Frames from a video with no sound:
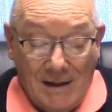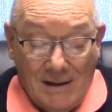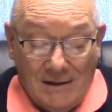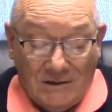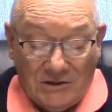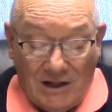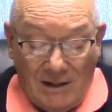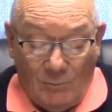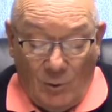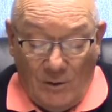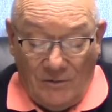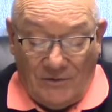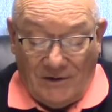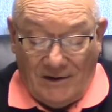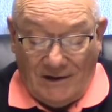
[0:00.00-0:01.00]
Psalm
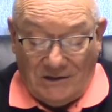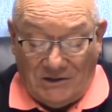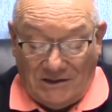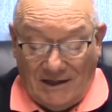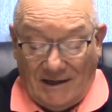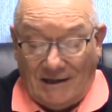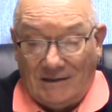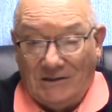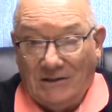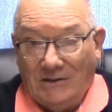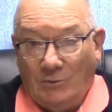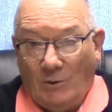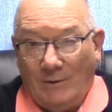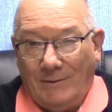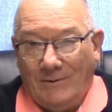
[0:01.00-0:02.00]
136 is
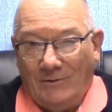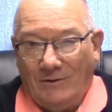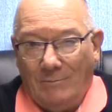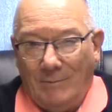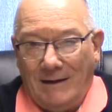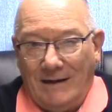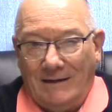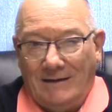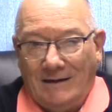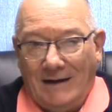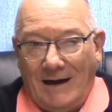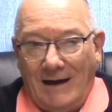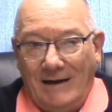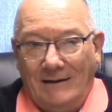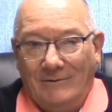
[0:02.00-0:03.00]
where we're going to be
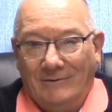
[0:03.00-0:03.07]
tonight,